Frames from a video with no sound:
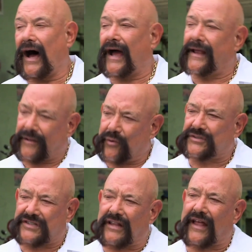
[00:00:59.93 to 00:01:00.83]
I
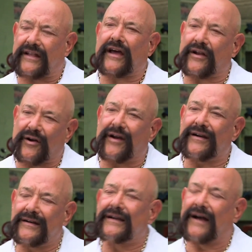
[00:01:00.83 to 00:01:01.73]
don't sell that kind of car.
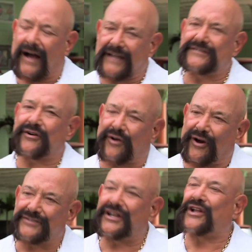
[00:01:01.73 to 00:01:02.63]
I sell
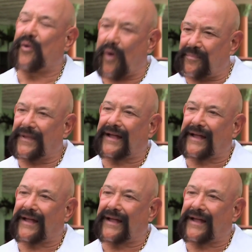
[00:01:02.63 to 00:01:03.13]
cars that go up,